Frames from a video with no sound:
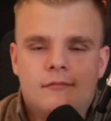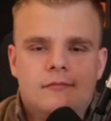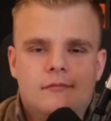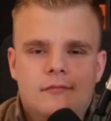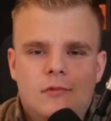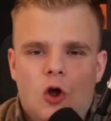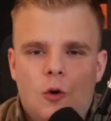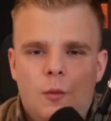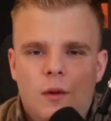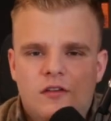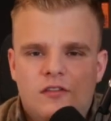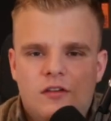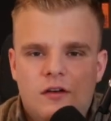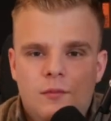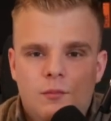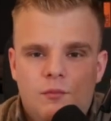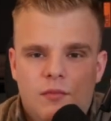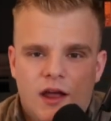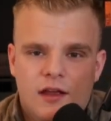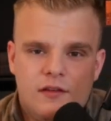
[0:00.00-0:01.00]

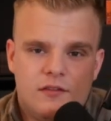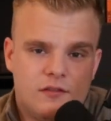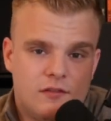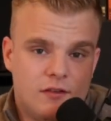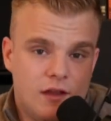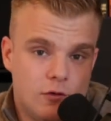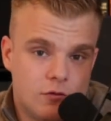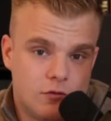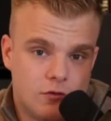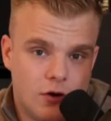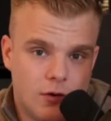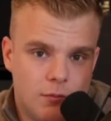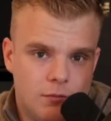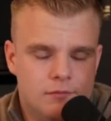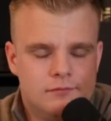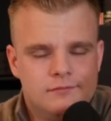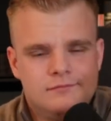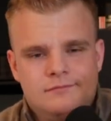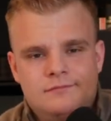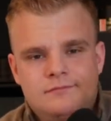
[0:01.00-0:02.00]
Commission-based sales job.
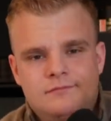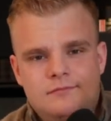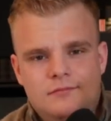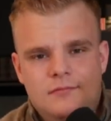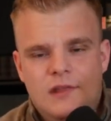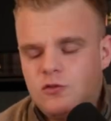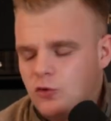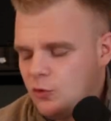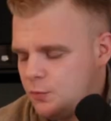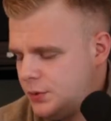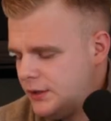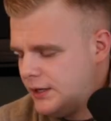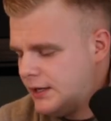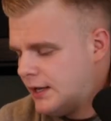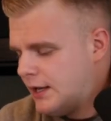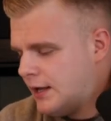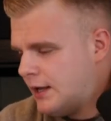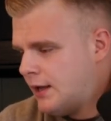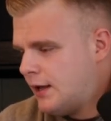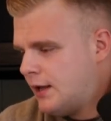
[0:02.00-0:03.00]
This would be
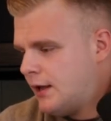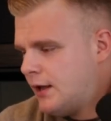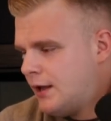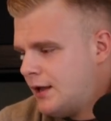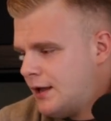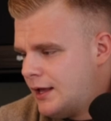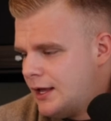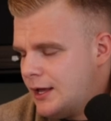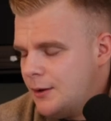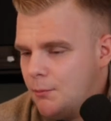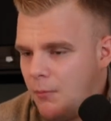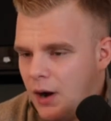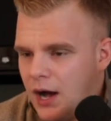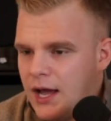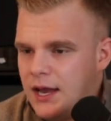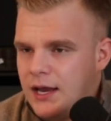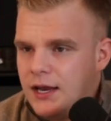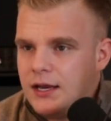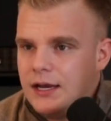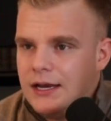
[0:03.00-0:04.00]

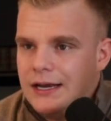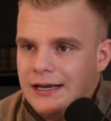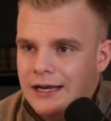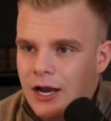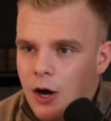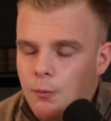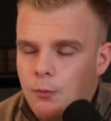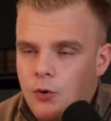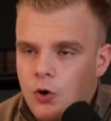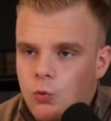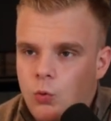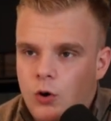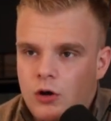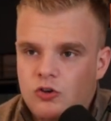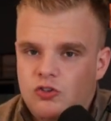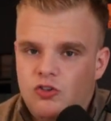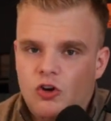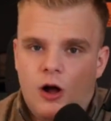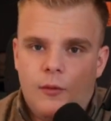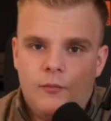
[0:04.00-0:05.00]
my number one
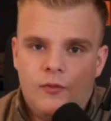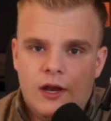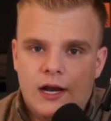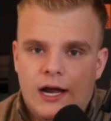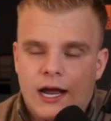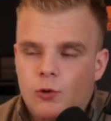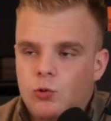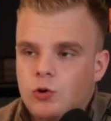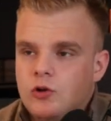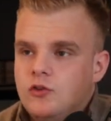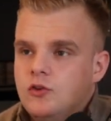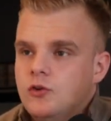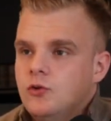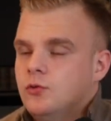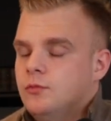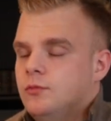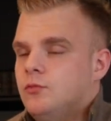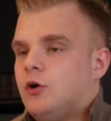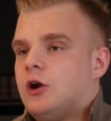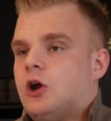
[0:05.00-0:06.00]
job that I would do,
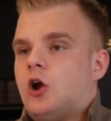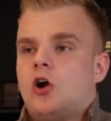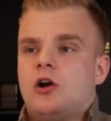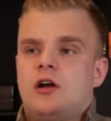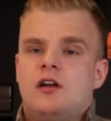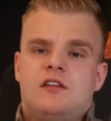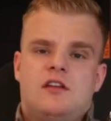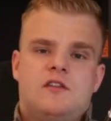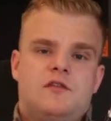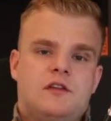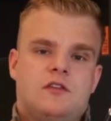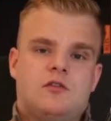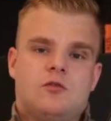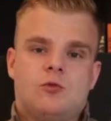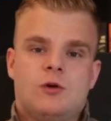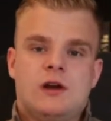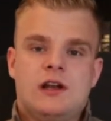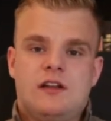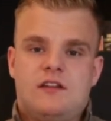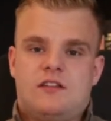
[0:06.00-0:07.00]
regardless if it's
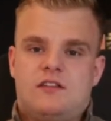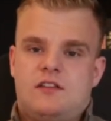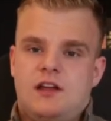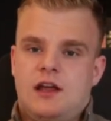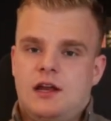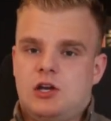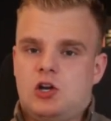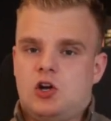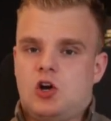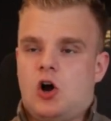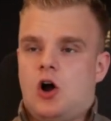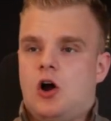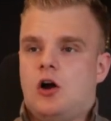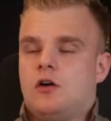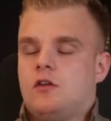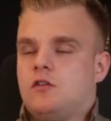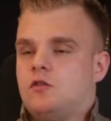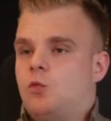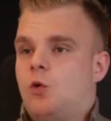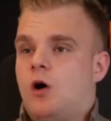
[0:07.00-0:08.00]
real estate,
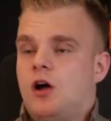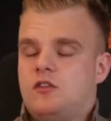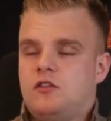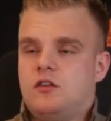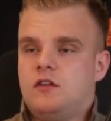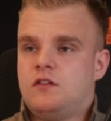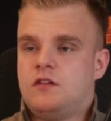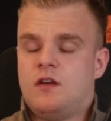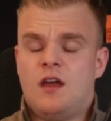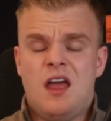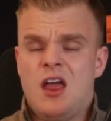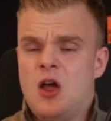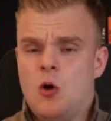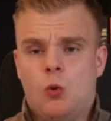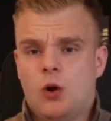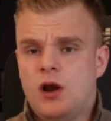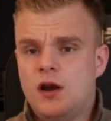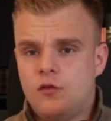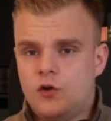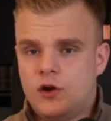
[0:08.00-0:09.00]
cars, watches,
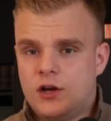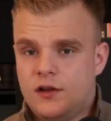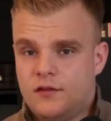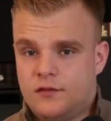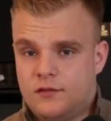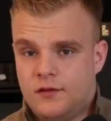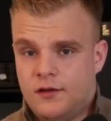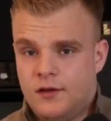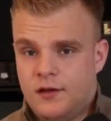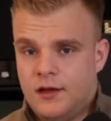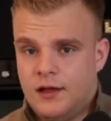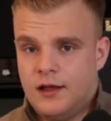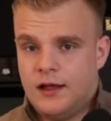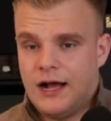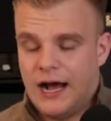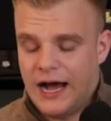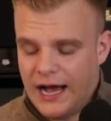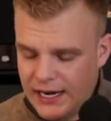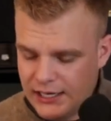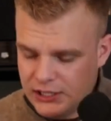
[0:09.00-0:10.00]
whatever it is.
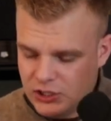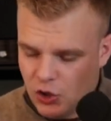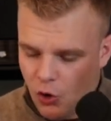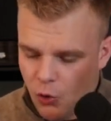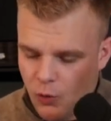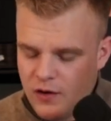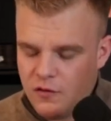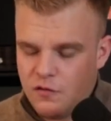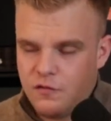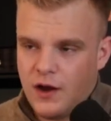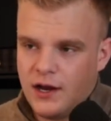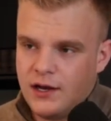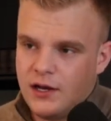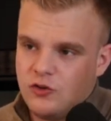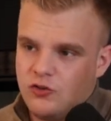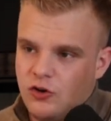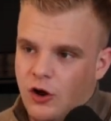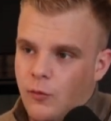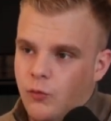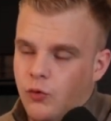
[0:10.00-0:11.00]
I'd go and find a
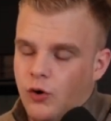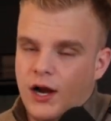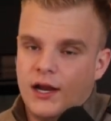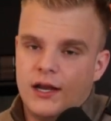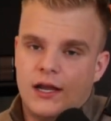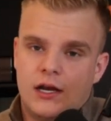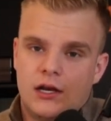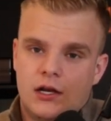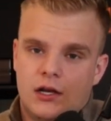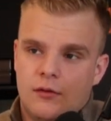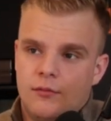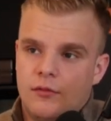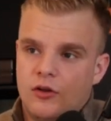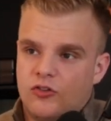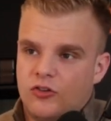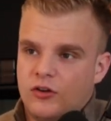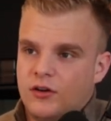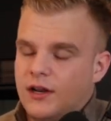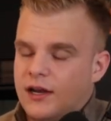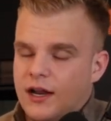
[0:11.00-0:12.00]
job where I get a
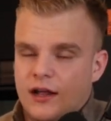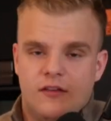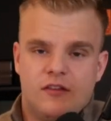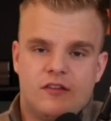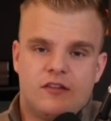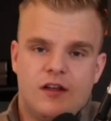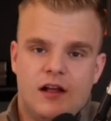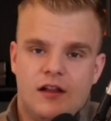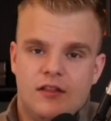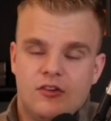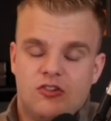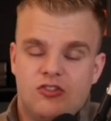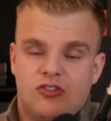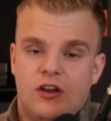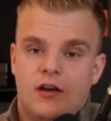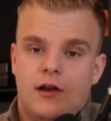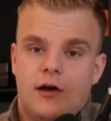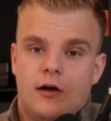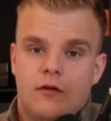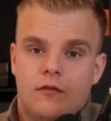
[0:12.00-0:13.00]
commission and I'd sell the shit
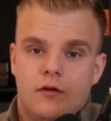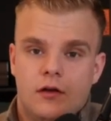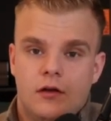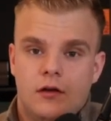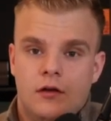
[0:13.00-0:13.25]
out of it.